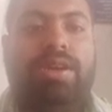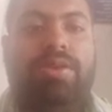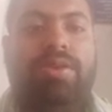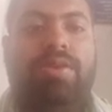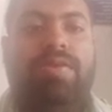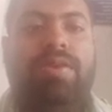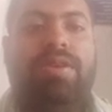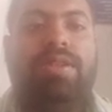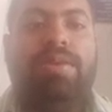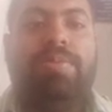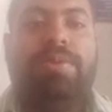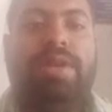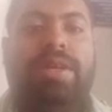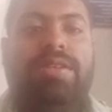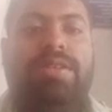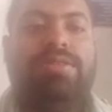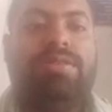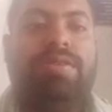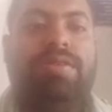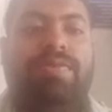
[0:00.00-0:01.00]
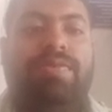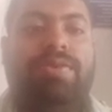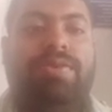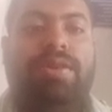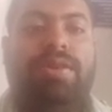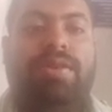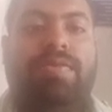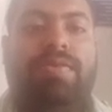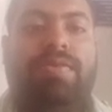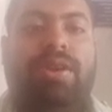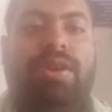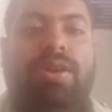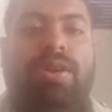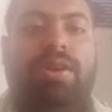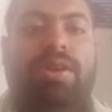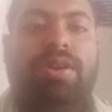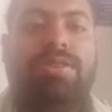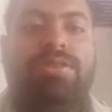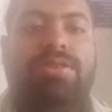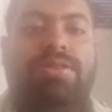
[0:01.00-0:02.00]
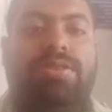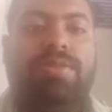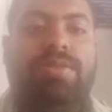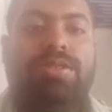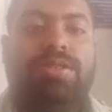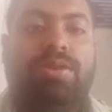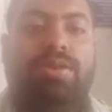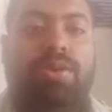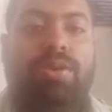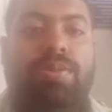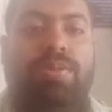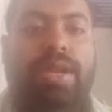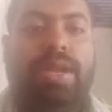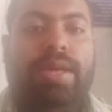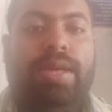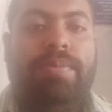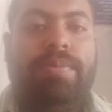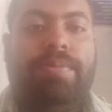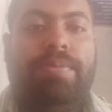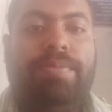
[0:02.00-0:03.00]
lower the price of food for all consumers globally.